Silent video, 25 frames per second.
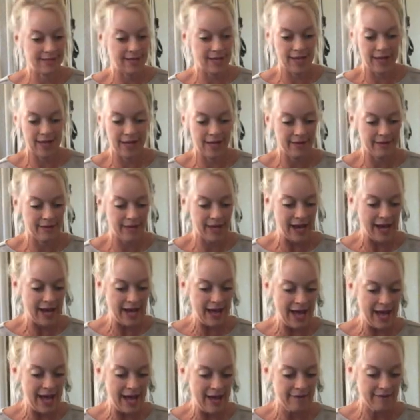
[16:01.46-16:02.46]
thing that I
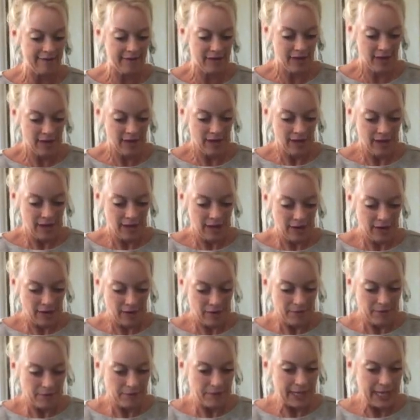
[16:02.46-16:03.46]
have.
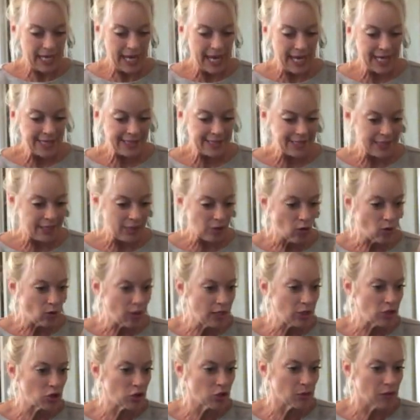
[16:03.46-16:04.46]
Blazy, go
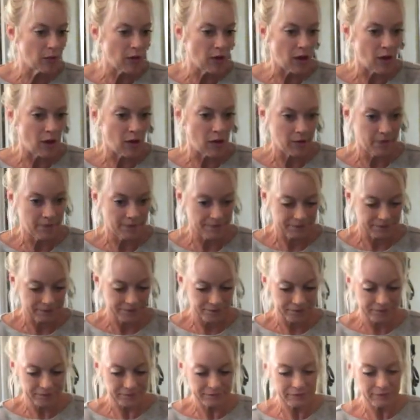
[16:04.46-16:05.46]
get your ball.
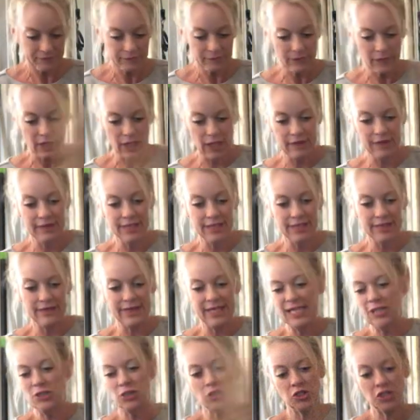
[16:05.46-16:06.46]

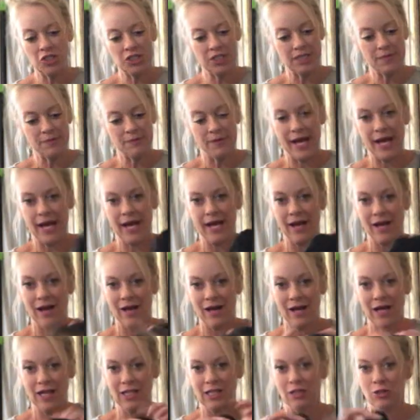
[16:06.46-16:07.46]
These are just my
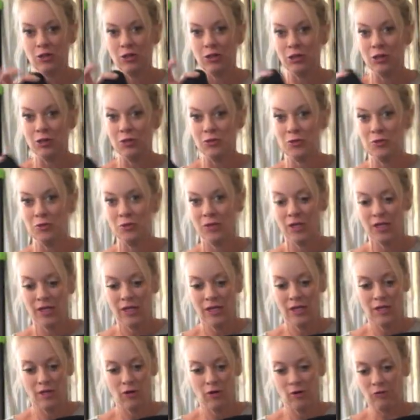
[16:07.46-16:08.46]
Lulu
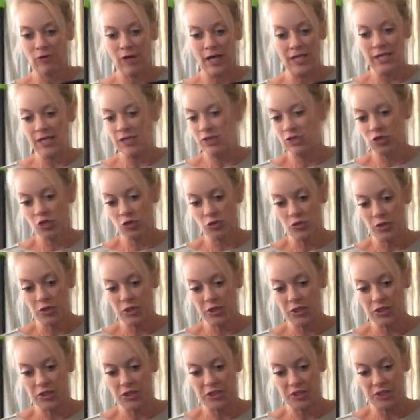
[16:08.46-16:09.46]
running
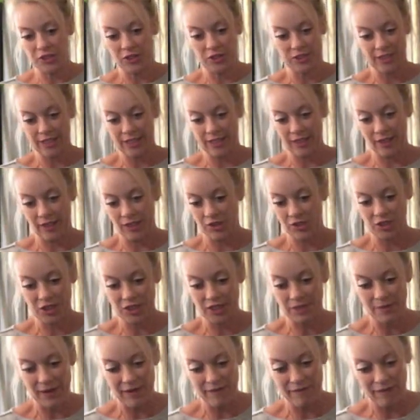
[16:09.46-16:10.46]
shorts. They're
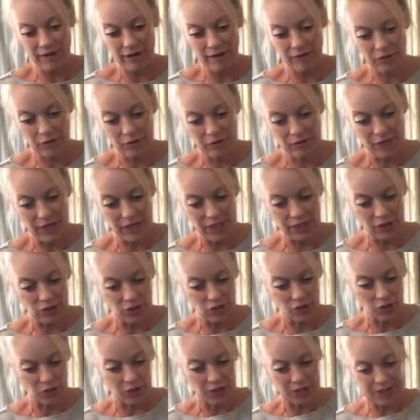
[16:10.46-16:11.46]
just my favorite running
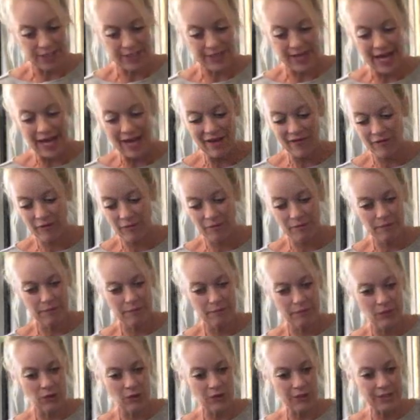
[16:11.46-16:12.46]
shorts, and they have a
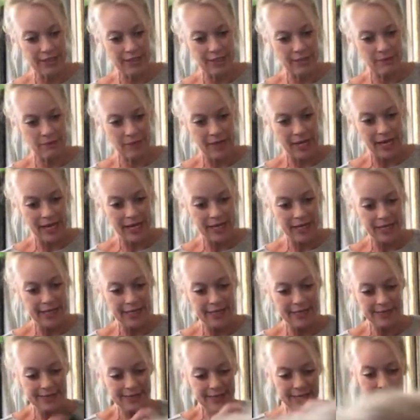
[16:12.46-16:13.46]
built-in
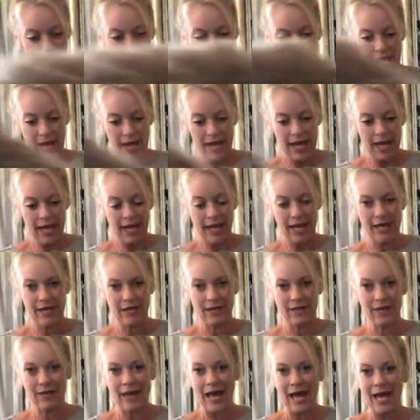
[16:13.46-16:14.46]
panties,
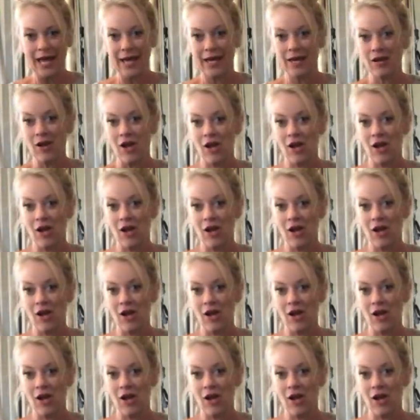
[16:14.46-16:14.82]
and I can